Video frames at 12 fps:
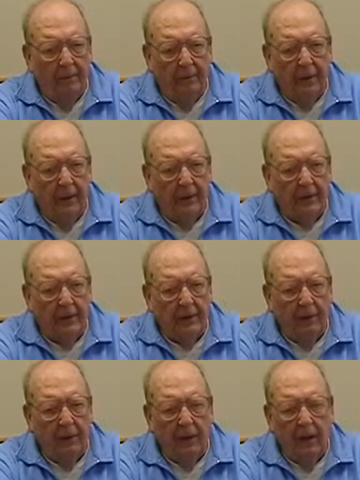place
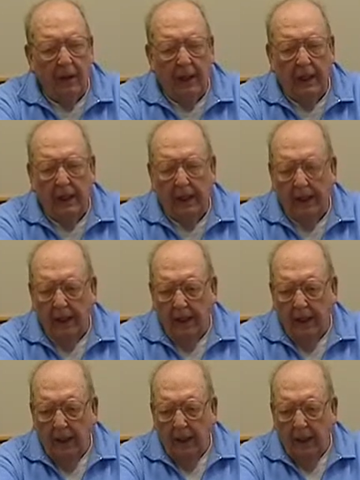where a
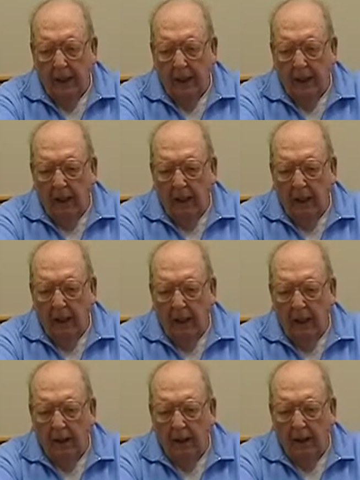
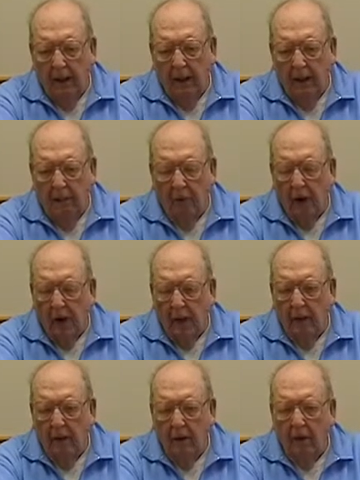uh,
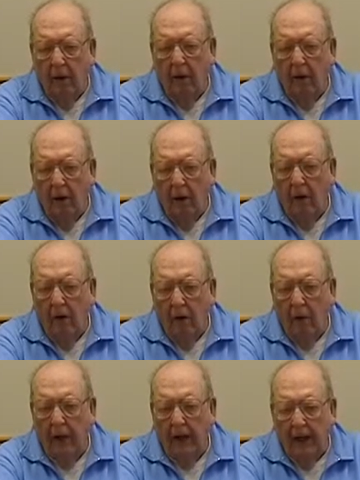rock or R
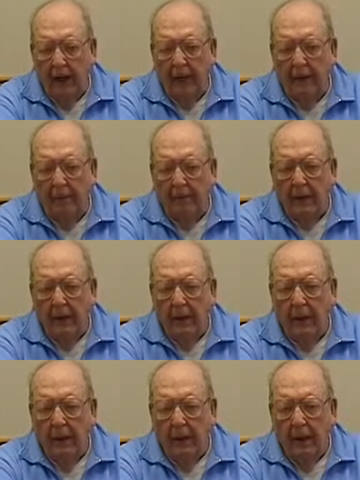O K.
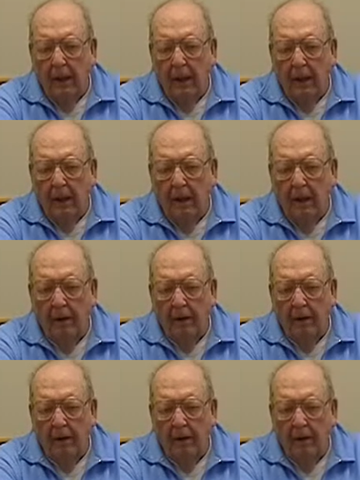Uh,
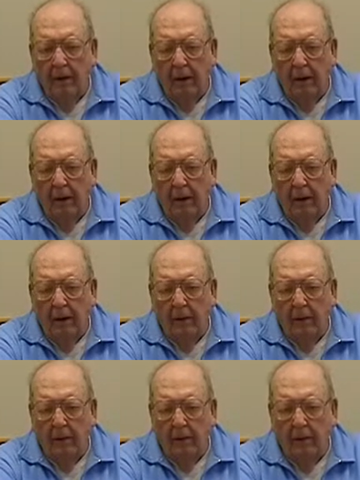Uh,
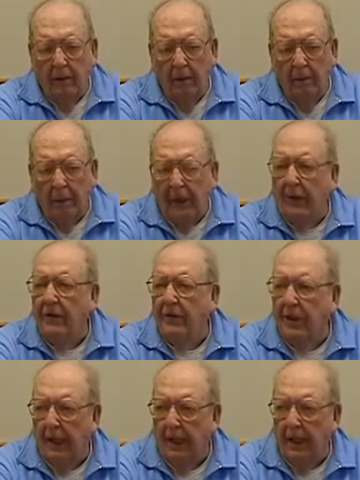P
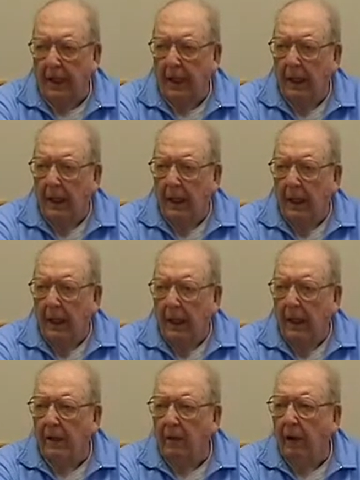C
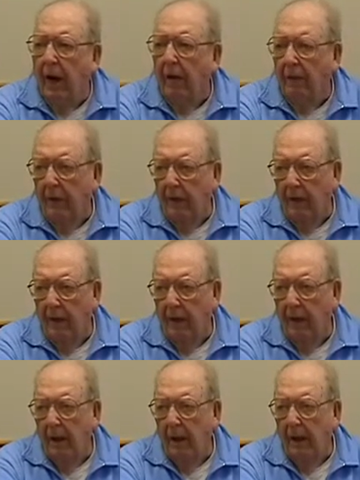had grounded.
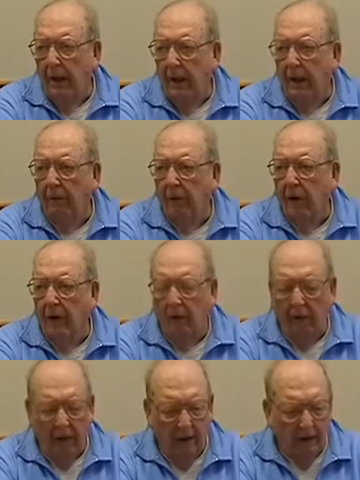They were on the
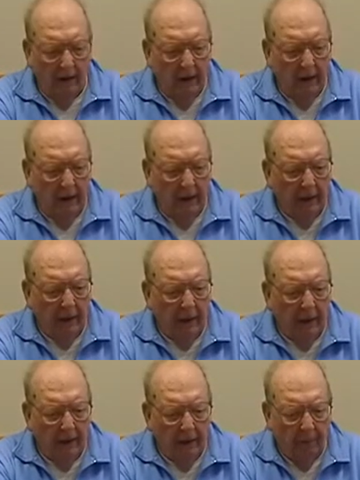ground and they
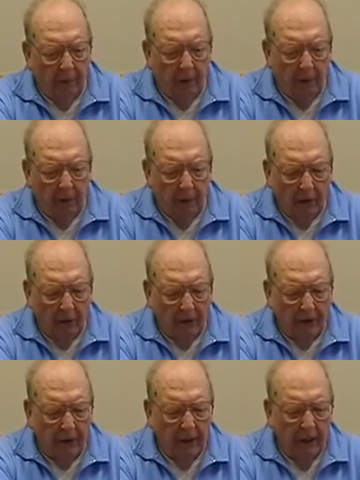couldn't get pulled
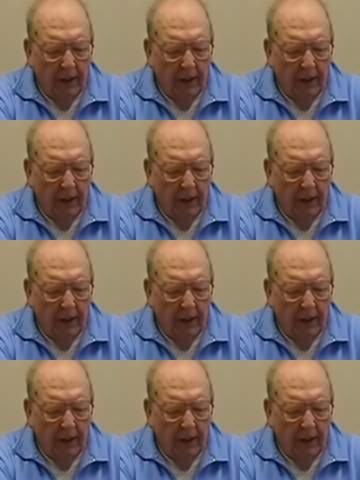loose,